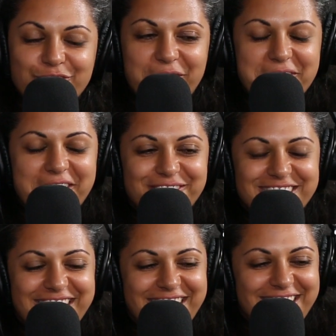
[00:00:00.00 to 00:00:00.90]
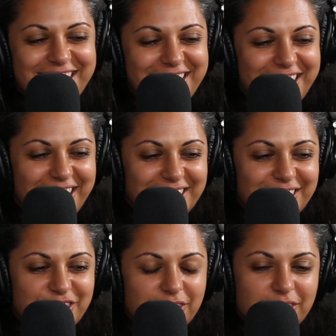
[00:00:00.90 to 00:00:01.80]
I just found that out today. I
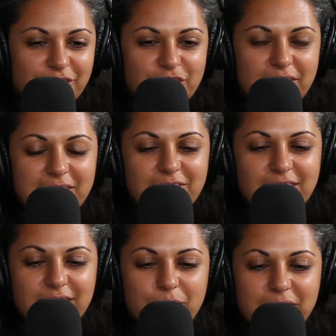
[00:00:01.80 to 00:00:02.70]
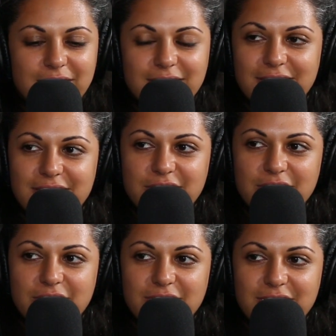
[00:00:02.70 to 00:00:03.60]
sent her a little shout out because I wanted
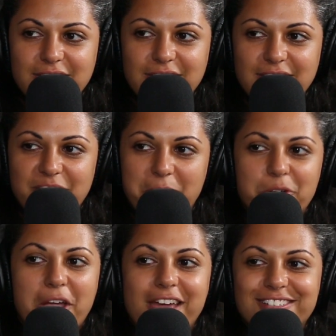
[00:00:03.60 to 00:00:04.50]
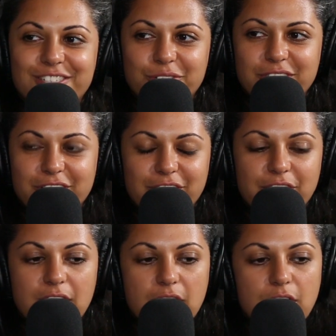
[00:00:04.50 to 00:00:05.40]
to give my gratitude to her.